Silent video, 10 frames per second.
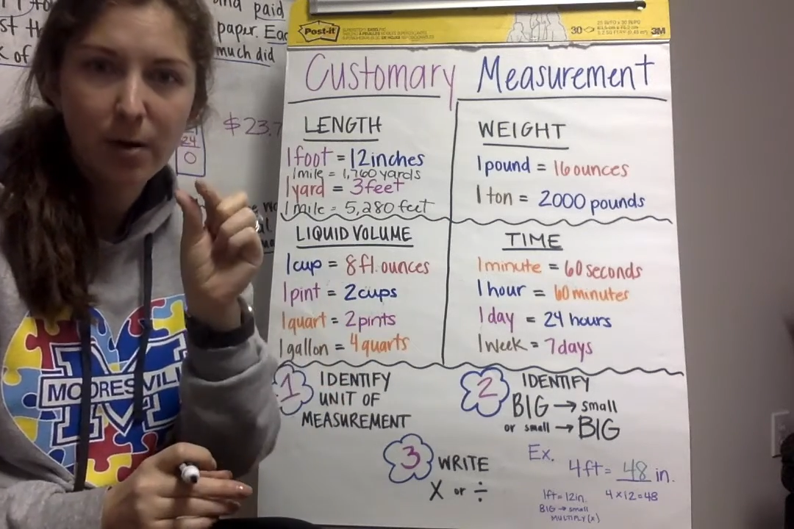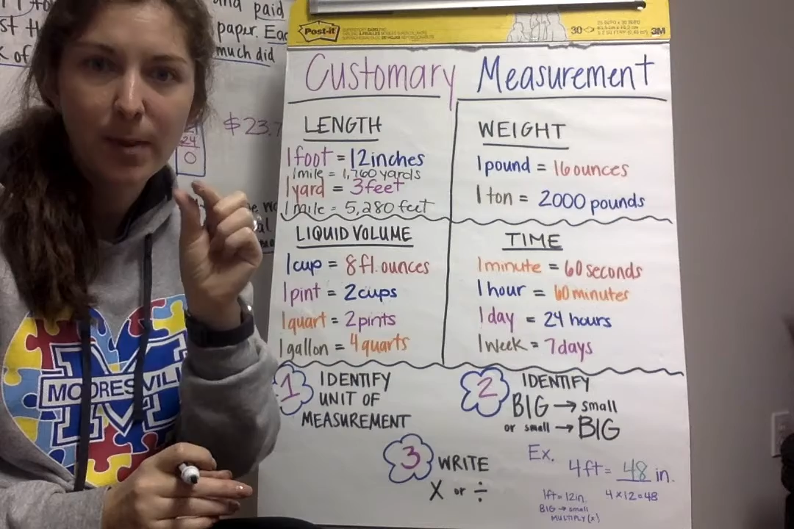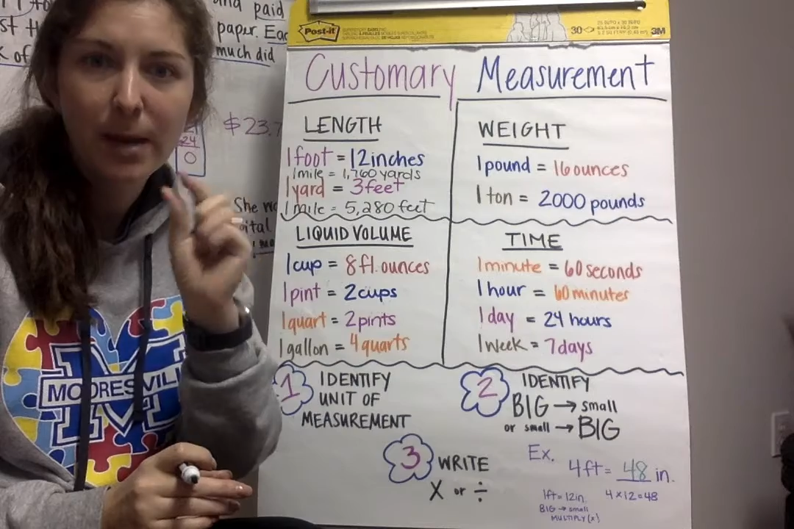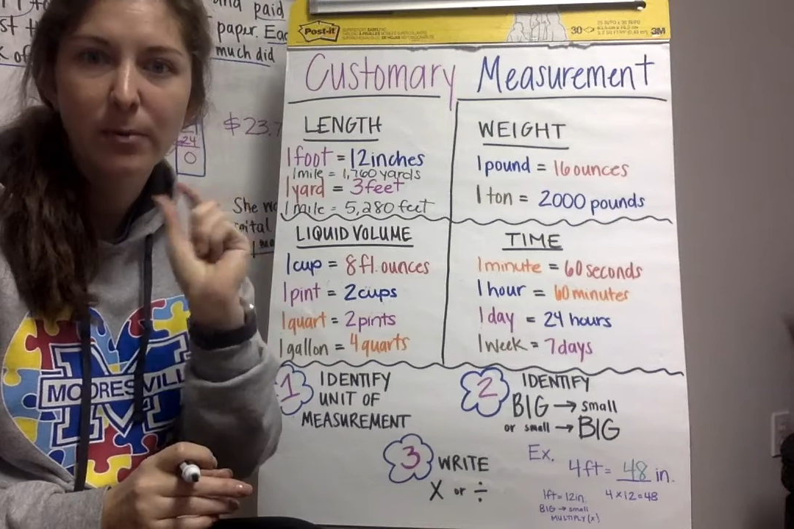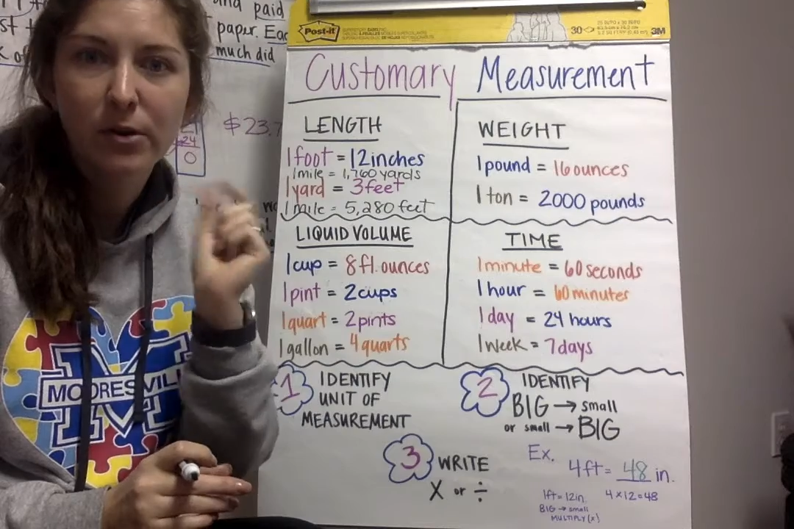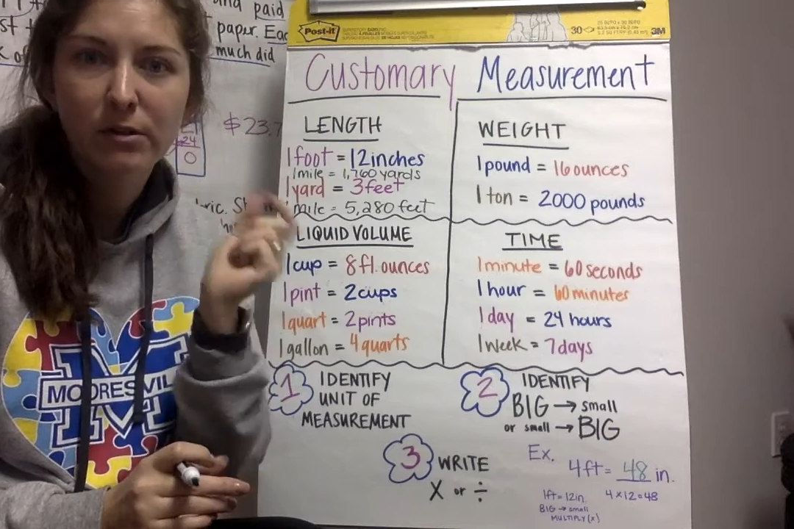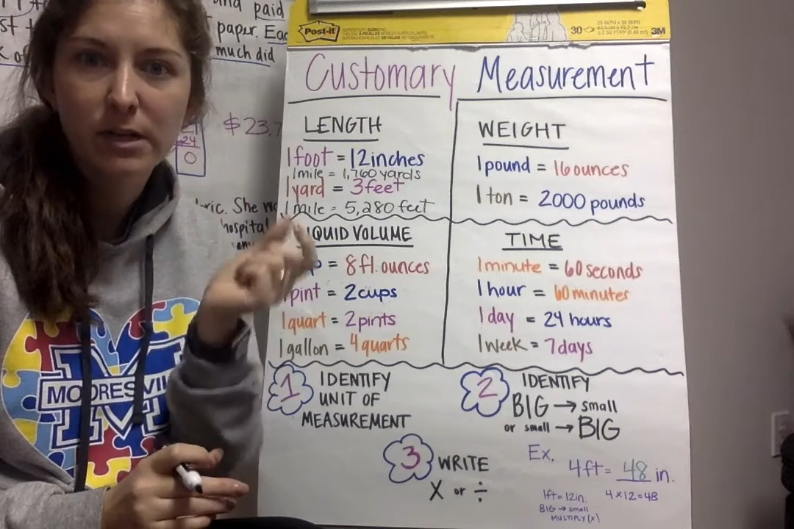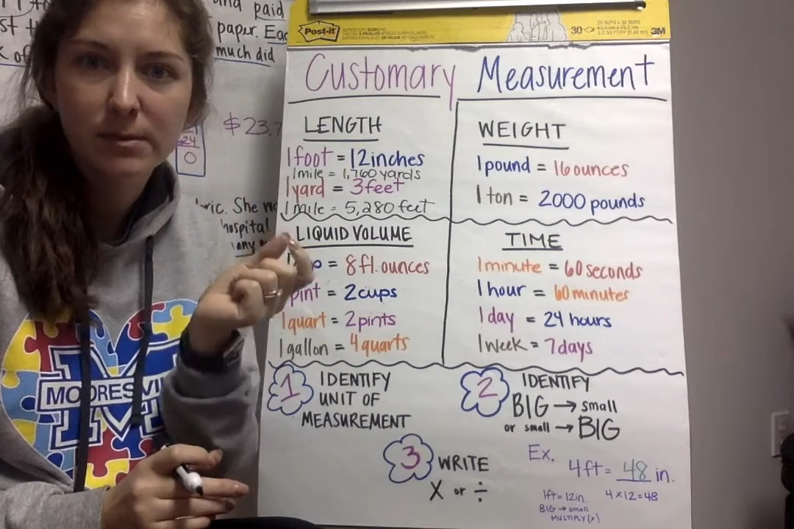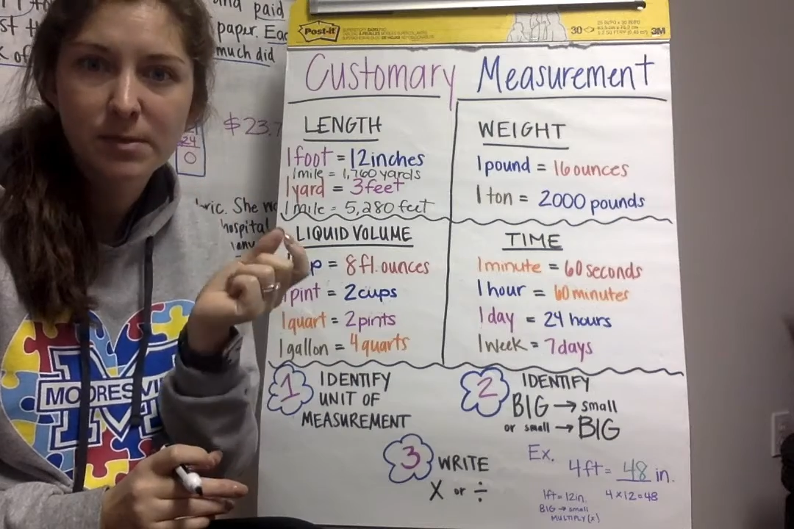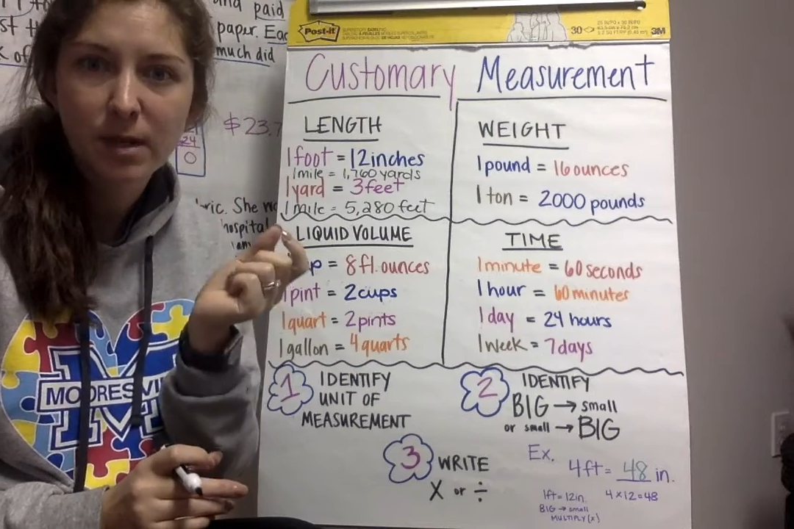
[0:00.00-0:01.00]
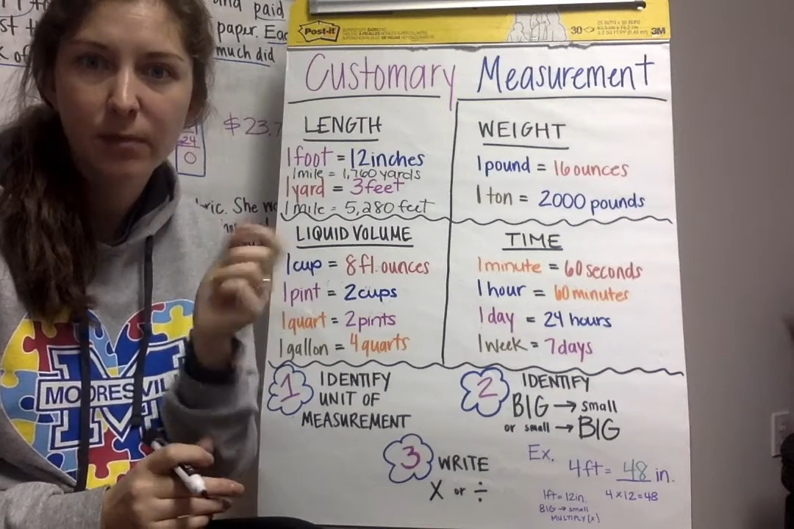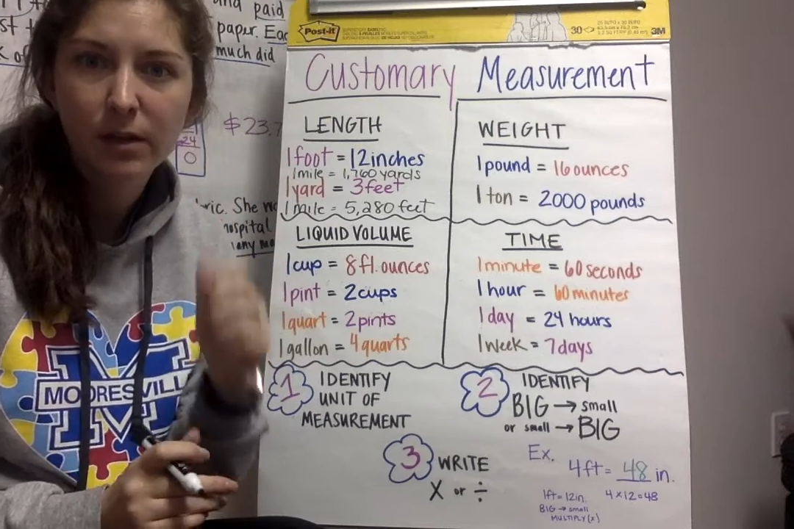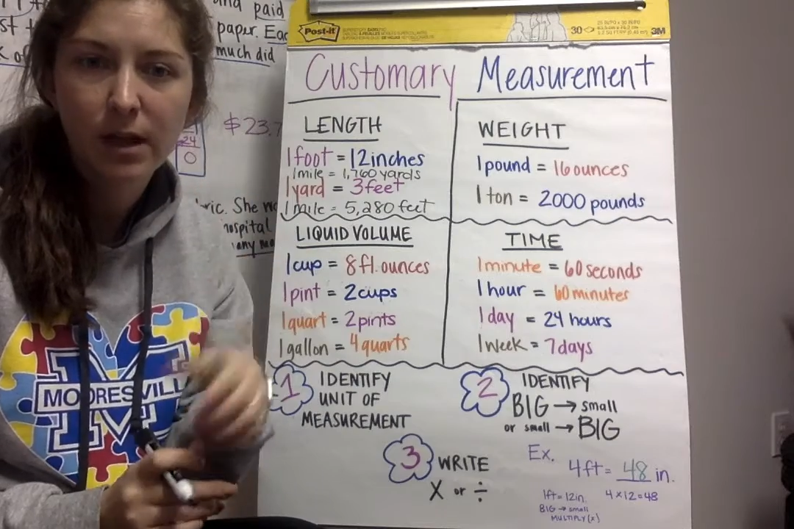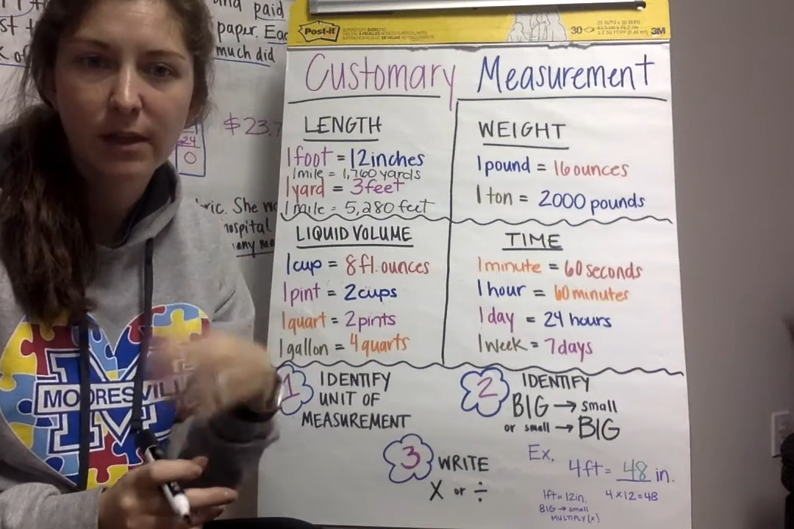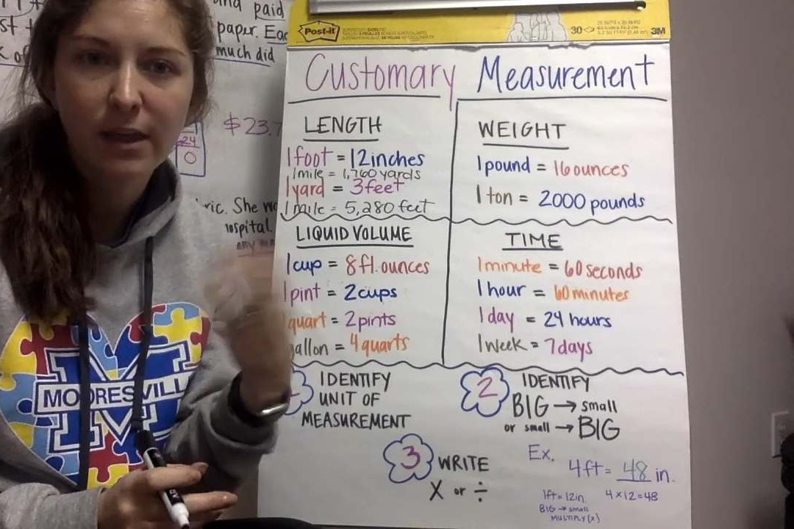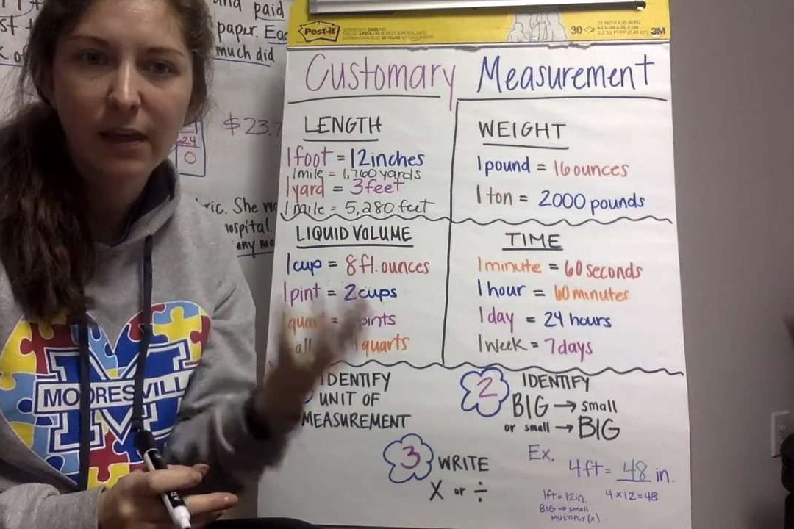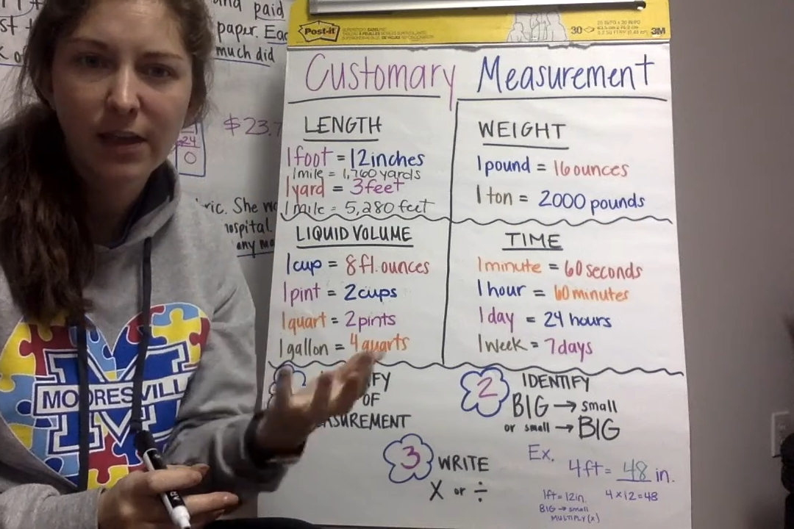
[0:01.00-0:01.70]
a paper clip, something like that.